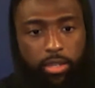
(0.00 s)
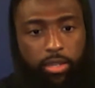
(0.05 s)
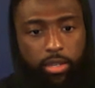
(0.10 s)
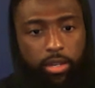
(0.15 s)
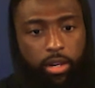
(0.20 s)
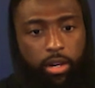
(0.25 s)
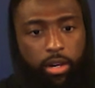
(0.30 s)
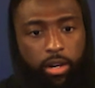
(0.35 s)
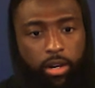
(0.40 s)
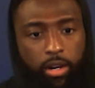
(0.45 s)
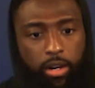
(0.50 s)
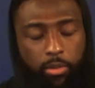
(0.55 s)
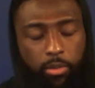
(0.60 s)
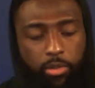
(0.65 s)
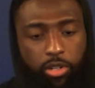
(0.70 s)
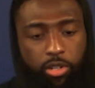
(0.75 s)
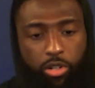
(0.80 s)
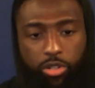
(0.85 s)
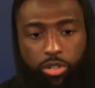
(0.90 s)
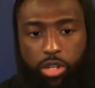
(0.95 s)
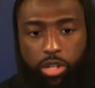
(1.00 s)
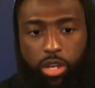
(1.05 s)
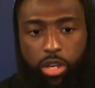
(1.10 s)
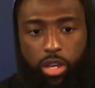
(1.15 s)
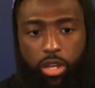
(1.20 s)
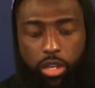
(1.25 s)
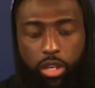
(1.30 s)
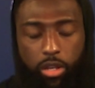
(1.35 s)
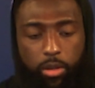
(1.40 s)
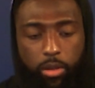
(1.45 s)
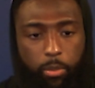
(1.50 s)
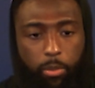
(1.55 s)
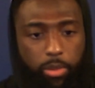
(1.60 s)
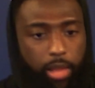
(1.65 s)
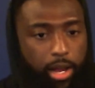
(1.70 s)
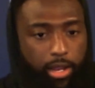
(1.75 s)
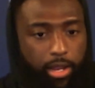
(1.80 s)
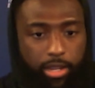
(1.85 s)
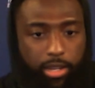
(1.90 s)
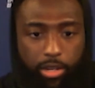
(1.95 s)
Um, you know
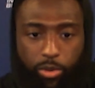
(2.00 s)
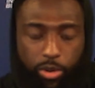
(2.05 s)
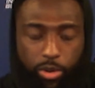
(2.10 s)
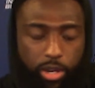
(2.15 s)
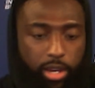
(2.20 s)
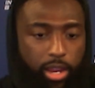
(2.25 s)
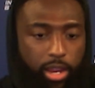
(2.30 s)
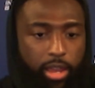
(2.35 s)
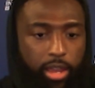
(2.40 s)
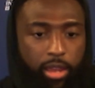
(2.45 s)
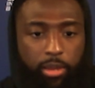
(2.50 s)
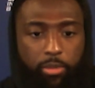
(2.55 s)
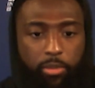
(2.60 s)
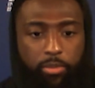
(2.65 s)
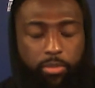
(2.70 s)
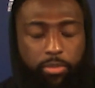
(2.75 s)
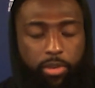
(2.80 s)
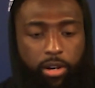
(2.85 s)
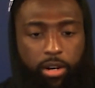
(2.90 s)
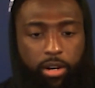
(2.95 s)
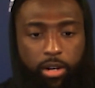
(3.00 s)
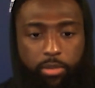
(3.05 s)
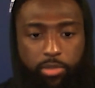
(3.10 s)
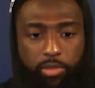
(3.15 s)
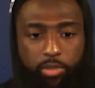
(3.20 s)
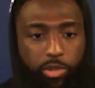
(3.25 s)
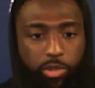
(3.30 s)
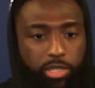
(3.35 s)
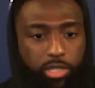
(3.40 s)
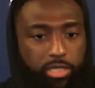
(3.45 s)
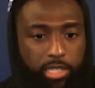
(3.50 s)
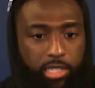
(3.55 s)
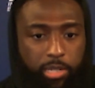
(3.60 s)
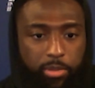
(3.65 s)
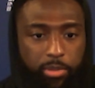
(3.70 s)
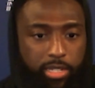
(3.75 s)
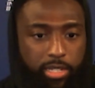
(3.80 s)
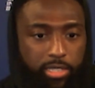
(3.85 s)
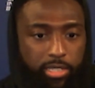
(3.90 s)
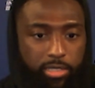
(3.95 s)
blocking the run game, um, do what the team
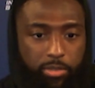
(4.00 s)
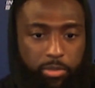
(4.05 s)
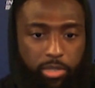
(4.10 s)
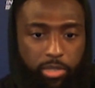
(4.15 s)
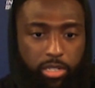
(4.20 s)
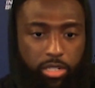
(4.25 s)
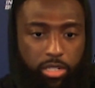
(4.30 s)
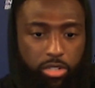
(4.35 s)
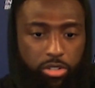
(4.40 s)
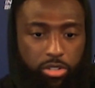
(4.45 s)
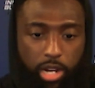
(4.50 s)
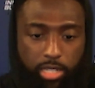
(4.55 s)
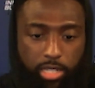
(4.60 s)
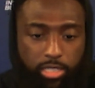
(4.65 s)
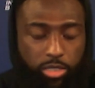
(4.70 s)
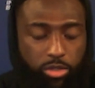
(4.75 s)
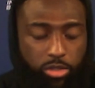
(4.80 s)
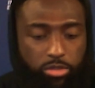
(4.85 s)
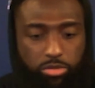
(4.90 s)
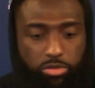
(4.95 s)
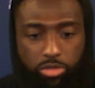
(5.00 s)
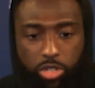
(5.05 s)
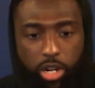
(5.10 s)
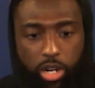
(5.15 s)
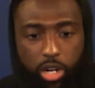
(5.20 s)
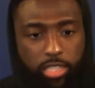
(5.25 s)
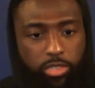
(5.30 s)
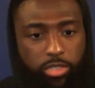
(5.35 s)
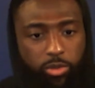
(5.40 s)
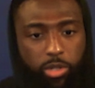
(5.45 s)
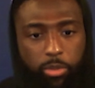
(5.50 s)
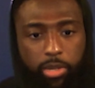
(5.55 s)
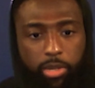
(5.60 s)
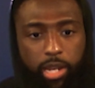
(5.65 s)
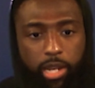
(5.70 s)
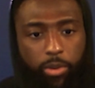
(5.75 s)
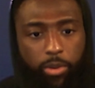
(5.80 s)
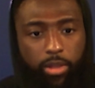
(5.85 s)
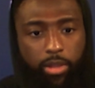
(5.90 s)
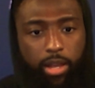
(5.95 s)
needs of me. You know, I just, you know, I just want to be that
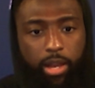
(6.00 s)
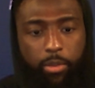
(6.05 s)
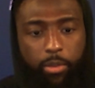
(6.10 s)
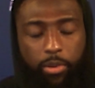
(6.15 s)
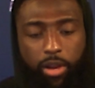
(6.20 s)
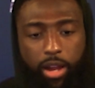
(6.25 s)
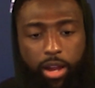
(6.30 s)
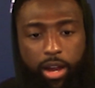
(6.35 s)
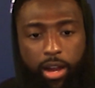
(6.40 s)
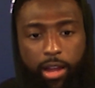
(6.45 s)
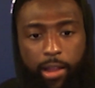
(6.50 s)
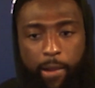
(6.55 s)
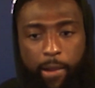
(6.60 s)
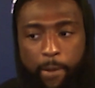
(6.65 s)
reliable guy.